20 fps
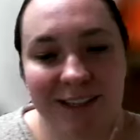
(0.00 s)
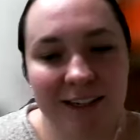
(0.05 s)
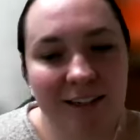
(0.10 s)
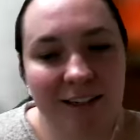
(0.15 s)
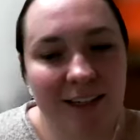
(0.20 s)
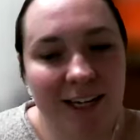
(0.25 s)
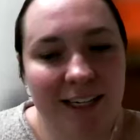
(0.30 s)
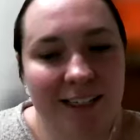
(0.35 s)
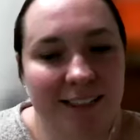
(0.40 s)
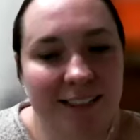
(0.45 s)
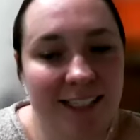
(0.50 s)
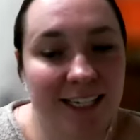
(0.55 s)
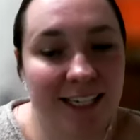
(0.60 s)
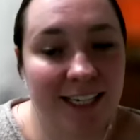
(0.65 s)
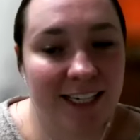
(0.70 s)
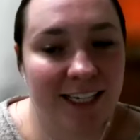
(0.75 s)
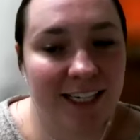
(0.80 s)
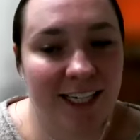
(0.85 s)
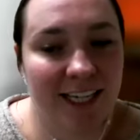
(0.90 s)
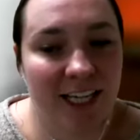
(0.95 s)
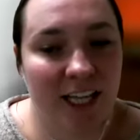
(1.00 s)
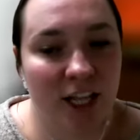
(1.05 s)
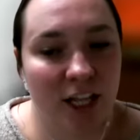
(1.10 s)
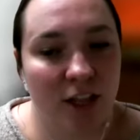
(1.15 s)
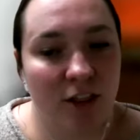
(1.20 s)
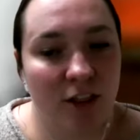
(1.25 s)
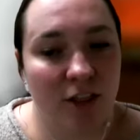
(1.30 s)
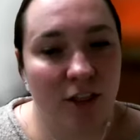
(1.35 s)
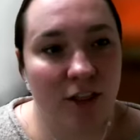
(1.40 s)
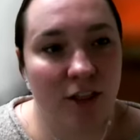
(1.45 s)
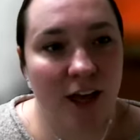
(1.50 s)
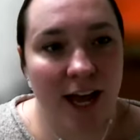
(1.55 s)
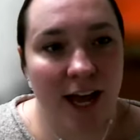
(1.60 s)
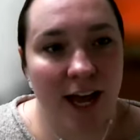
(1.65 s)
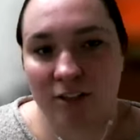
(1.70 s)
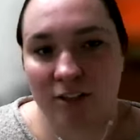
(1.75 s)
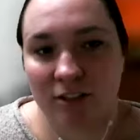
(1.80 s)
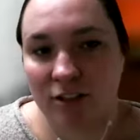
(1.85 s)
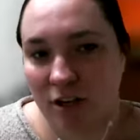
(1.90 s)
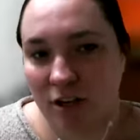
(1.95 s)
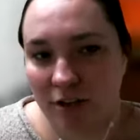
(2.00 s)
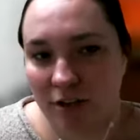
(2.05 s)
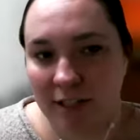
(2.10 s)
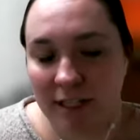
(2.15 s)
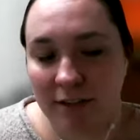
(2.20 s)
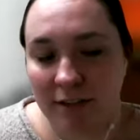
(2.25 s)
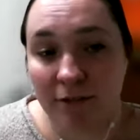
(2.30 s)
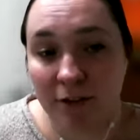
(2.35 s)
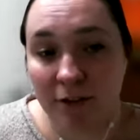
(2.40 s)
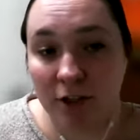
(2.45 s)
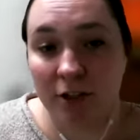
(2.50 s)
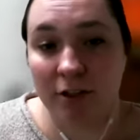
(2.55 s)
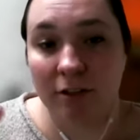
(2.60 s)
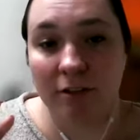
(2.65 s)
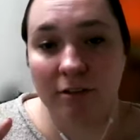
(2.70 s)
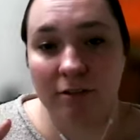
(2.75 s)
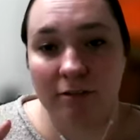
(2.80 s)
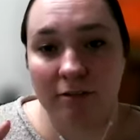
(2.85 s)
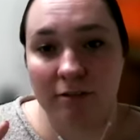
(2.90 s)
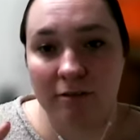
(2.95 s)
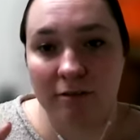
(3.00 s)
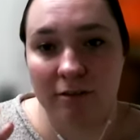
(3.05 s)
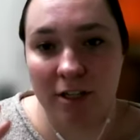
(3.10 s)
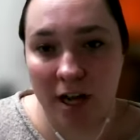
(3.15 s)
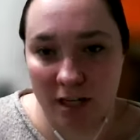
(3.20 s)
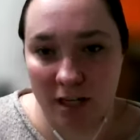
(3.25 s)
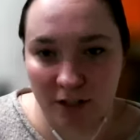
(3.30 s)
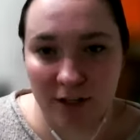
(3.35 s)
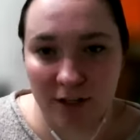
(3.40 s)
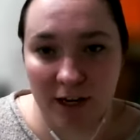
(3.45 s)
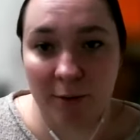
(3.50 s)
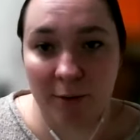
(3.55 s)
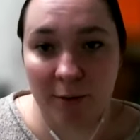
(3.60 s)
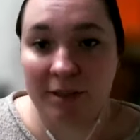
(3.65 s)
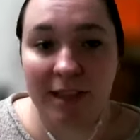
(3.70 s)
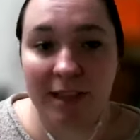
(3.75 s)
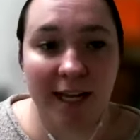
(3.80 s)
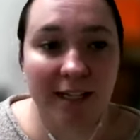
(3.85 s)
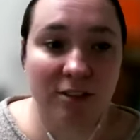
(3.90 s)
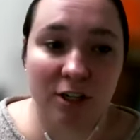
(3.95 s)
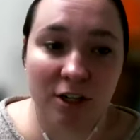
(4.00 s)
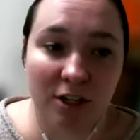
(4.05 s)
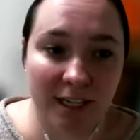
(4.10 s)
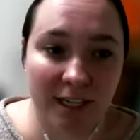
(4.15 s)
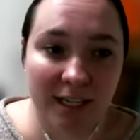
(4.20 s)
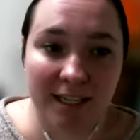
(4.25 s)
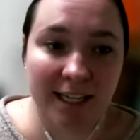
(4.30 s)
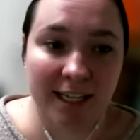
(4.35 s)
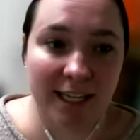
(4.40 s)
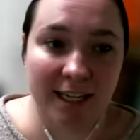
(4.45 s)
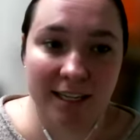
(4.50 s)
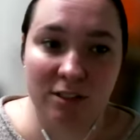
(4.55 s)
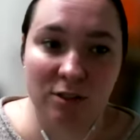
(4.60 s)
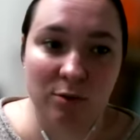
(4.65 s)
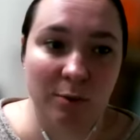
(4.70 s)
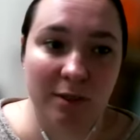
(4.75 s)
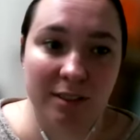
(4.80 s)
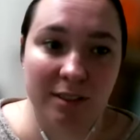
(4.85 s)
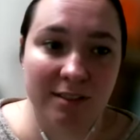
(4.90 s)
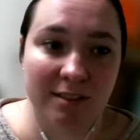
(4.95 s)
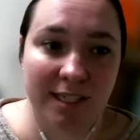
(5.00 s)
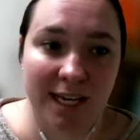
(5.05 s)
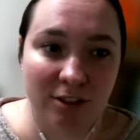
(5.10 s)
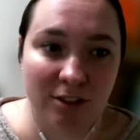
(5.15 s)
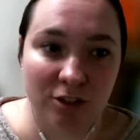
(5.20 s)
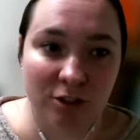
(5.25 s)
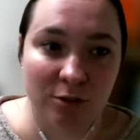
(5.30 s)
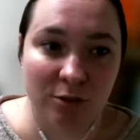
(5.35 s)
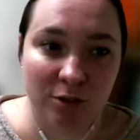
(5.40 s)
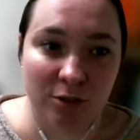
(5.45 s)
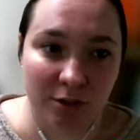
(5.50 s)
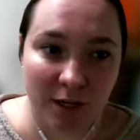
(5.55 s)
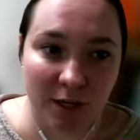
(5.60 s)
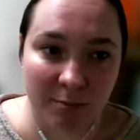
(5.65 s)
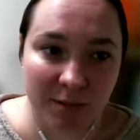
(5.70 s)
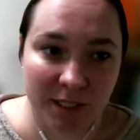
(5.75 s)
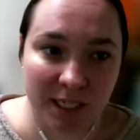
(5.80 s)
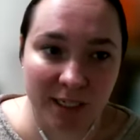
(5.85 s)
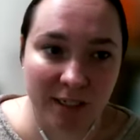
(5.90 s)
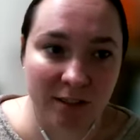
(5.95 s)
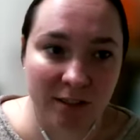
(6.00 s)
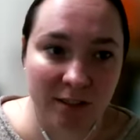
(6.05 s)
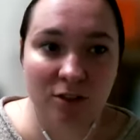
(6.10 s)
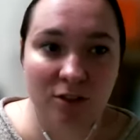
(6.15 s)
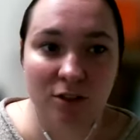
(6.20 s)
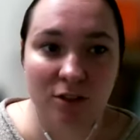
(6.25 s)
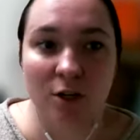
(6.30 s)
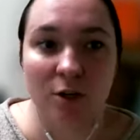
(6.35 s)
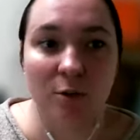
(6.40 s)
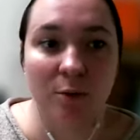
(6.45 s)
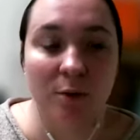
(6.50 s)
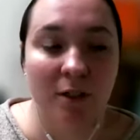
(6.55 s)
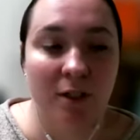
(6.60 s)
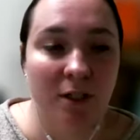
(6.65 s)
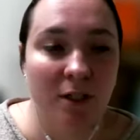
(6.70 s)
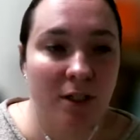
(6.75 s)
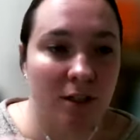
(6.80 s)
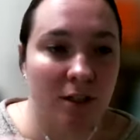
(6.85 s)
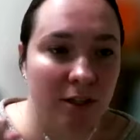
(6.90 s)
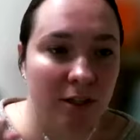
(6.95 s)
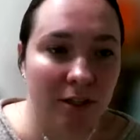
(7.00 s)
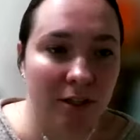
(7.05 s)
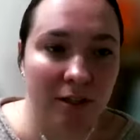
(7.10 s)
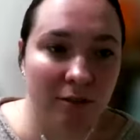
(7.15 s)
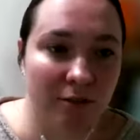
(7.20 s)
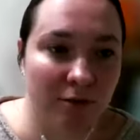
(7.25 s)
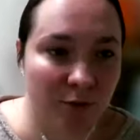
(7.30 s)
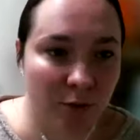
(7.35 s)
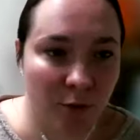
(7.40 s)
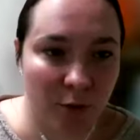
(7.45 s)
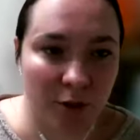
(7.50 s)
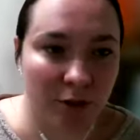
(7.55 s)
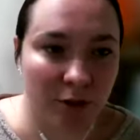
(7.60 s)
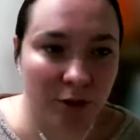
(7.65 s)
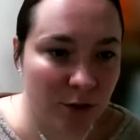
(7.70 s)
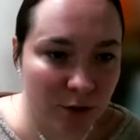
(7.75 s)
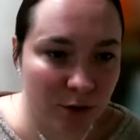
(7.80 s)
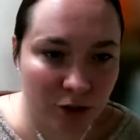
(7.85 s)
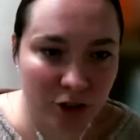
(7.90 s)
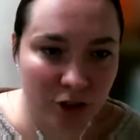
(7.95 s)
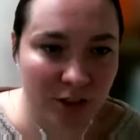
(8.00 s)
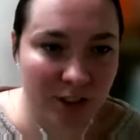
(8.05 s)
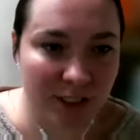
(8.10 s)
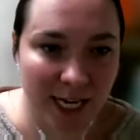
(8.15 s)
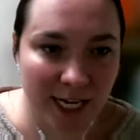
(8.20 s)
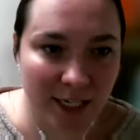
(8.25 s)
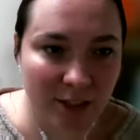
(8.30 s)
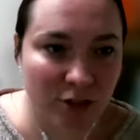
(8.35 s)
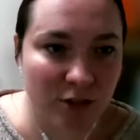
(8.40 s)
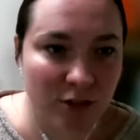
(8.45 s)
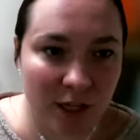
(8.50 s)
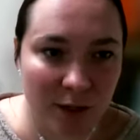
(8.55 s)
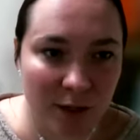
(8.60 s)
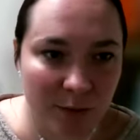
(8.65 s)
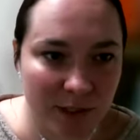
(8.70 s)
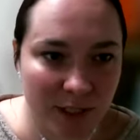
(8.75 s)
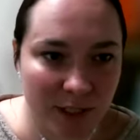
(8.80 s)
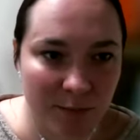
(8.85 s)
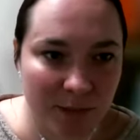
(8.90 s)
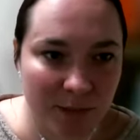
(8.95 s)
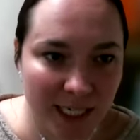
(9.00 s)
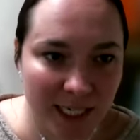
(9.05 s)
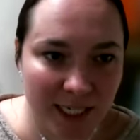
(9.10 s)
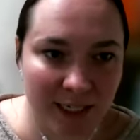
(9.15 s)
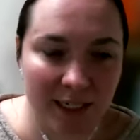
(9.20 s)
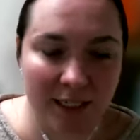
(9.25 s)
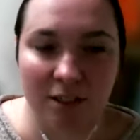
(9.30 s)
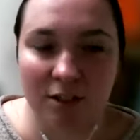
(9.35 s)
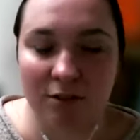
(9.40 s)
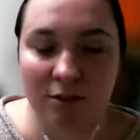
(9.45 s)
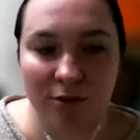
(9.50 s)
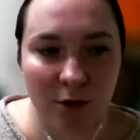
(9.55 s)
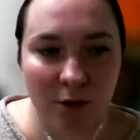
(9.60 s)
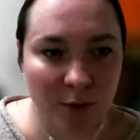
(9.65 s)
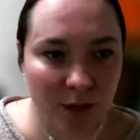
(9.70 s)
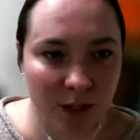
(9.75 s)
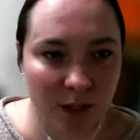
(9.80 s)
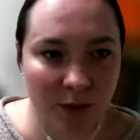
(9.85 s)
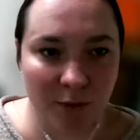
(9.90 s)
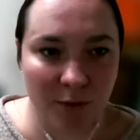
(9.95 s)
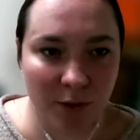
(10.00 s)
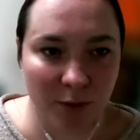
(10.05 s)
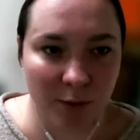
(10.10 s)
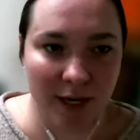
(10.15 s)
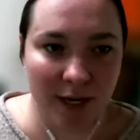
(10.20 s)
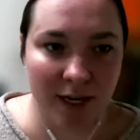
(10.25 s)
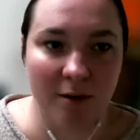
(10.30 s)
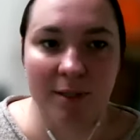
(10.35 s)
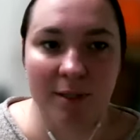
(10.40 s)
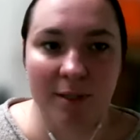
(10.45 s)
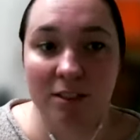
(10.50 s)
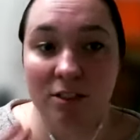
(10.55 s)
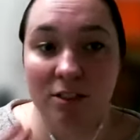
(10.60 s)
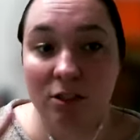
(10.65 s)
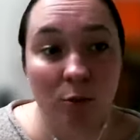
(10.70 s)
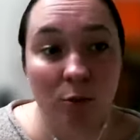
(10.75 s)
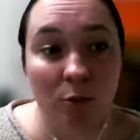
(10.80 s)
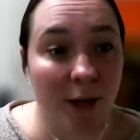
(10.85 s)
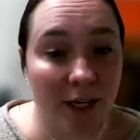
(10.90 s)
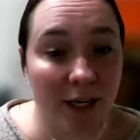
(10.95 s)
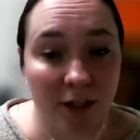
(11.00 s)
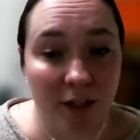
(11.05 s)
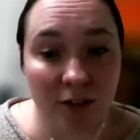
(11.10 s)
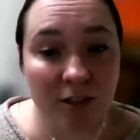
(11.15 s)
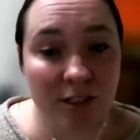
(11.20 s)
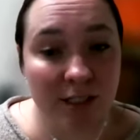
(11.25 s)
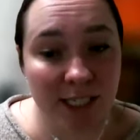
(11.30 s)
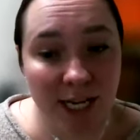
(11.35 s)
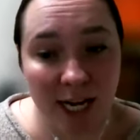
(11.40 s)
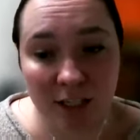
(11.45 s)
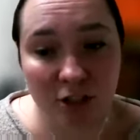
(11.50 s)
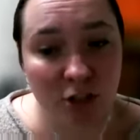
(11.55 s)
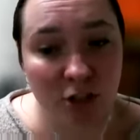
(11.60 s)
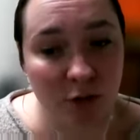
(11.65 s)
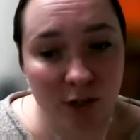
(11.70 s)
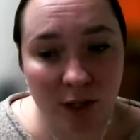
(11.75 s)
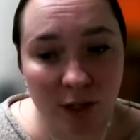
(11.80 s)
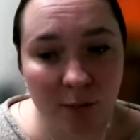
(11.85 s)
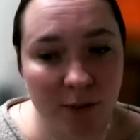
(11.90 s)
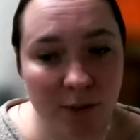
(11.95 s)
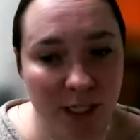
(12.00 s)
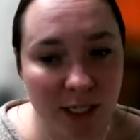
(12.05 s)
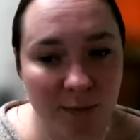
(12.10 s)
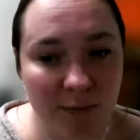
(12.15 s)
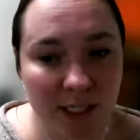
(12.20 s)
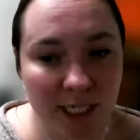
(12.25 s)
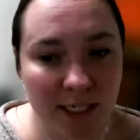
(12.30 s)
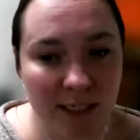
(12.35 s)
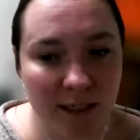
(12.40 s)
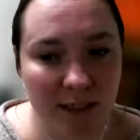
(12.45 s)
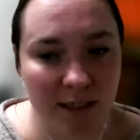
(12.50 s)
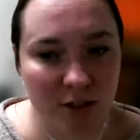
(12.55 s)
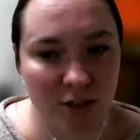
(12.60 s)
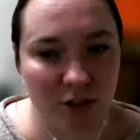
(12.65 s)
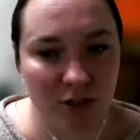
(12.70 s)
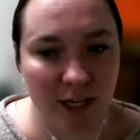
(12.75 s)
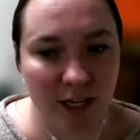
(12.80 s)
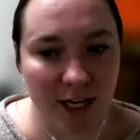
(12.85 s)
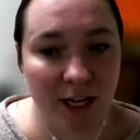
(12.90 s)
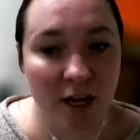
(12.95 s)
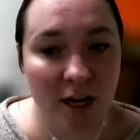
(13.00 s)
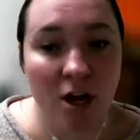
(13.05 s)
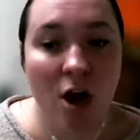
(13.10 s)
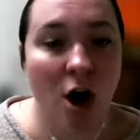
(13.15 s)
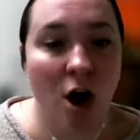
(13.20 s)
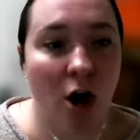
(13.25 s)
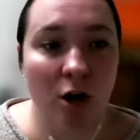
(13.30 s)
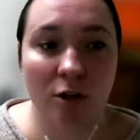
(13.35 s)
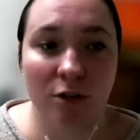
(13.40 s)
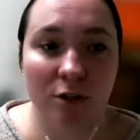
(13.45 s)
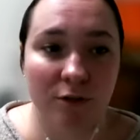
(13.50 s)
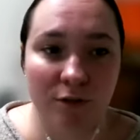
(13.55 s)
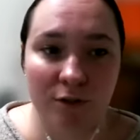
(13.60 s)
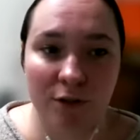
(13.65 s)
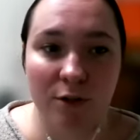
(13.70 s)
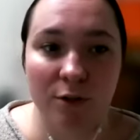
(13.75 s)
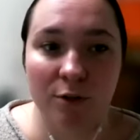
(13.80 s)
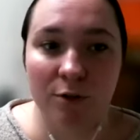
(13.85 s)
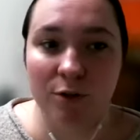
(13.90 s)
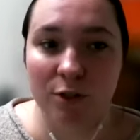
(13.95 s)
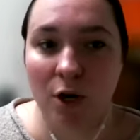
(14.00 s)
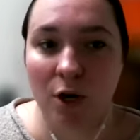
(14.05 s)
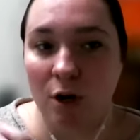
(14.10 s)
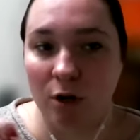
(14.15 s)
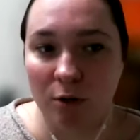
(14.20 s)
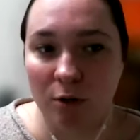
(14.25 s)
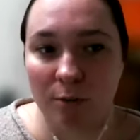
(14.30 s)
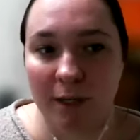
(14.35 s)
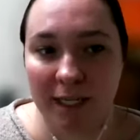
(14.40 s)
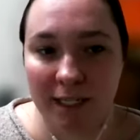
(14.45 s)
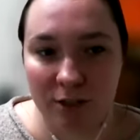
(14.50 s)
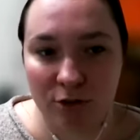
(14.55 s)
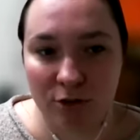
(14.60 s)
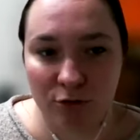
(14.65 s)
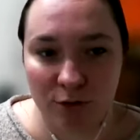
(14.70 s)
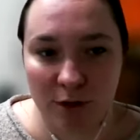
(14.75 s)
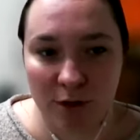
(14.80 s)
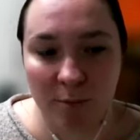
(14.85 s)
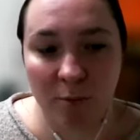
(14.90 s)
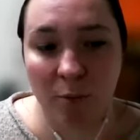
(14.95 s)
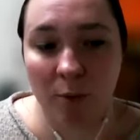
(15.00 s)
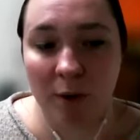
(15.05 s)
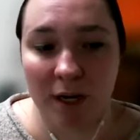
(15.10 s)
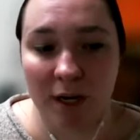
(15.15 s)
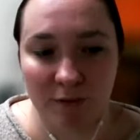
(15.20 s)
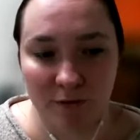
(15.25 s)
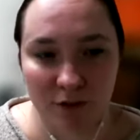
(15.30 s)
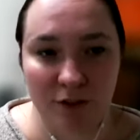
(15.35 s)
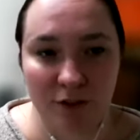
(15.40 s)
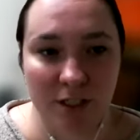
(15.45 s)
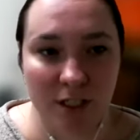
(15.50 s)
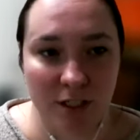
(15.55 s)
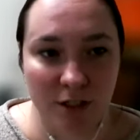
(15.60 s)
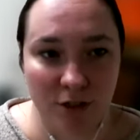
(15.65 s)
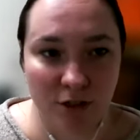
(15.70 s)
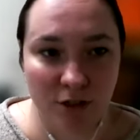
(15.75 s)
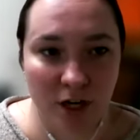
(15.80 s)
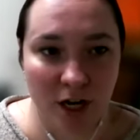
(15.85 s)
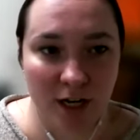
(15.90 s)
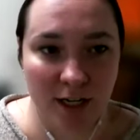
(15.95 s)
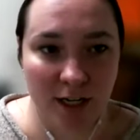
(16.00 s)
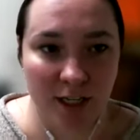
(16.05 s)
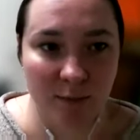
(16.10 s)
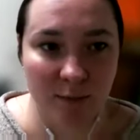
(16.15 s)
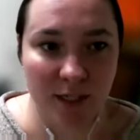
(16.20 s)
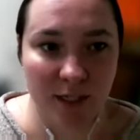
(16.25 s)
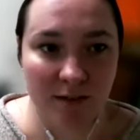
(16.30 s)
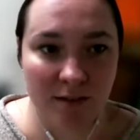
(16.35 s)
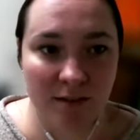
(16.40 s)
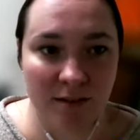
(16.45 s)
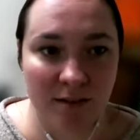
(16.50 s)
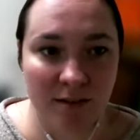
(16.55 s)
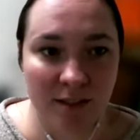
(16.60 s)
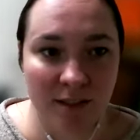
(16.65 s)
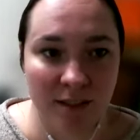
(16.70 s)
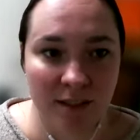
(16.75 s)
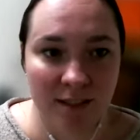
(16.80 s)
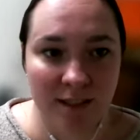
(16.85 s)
thing I'll add is that that's already, for non-WUCIOA, that's already the case when the statutes are updated. So the foreclosure statute that was updated, the voting requirements, the record statute that was updated in July, all of those already trump whatever's in your documents.